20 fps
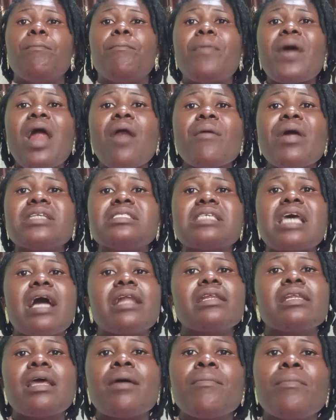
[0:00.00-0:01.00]
Barrett
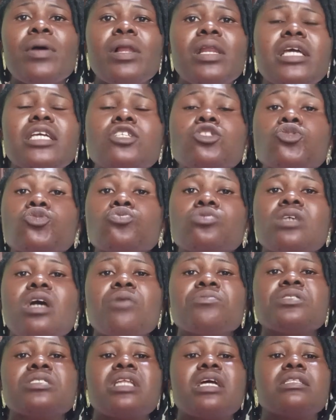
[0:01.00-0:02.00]
and Dembele in
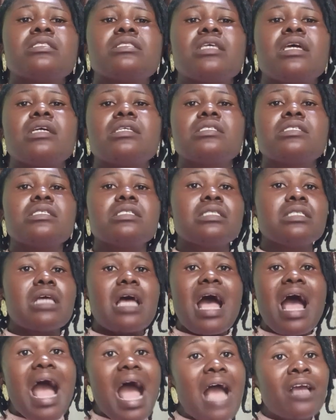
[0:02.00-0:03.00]
2013
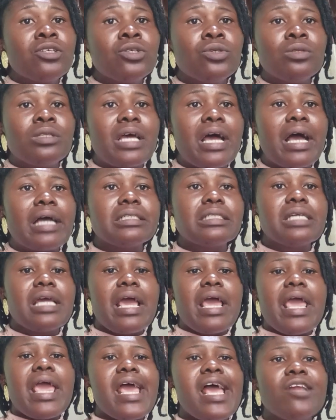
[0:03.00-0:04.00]
argue that
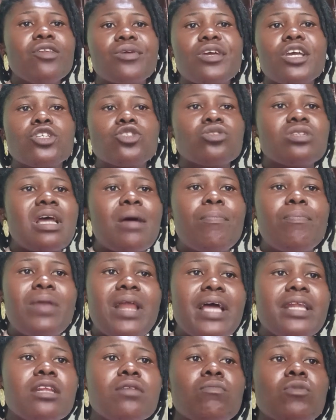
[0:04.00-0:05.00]
educational
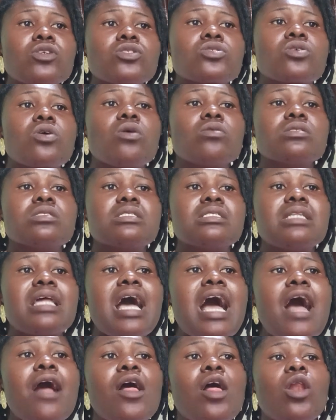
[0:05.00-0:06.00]
planning must
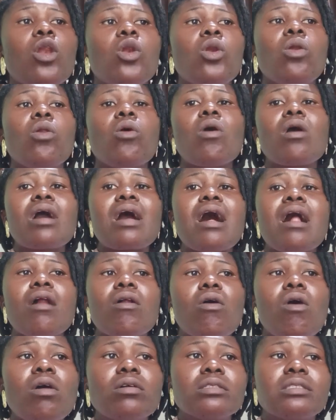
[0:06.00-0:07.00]
consider local
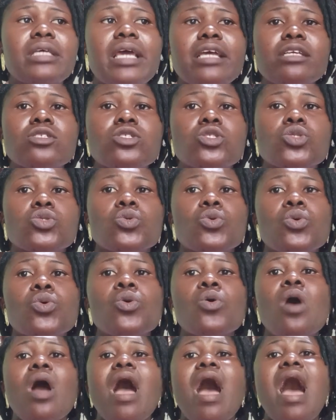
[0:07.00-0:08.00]
context
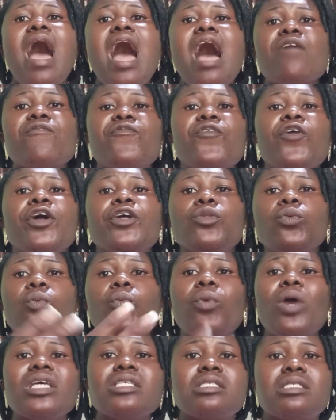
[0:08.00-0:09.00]
to
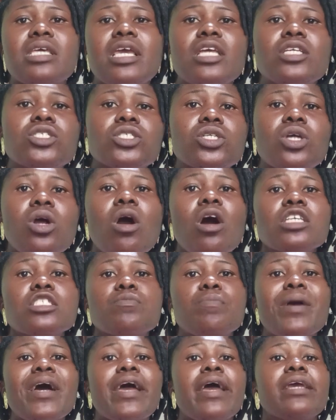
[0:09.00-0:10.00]
avoid wastage
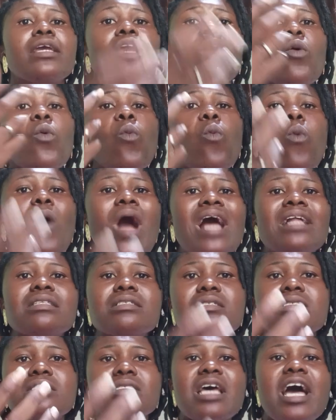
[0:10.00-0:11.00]
caused by
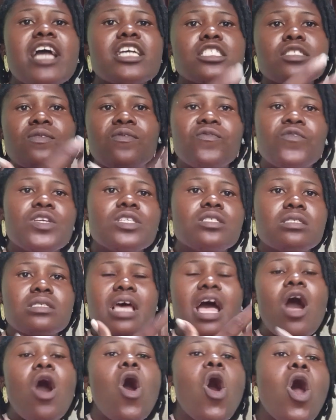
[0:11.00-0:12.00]

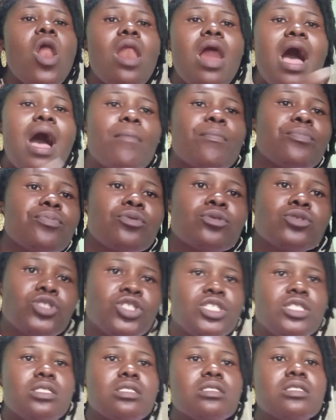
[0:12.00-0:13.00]
one-size-fits-all
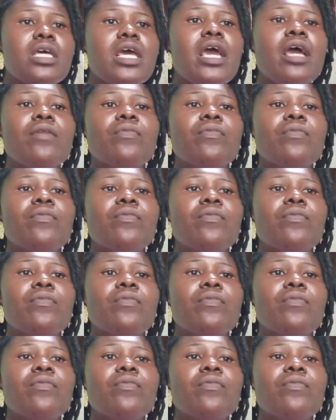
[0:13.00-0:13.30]
approaches.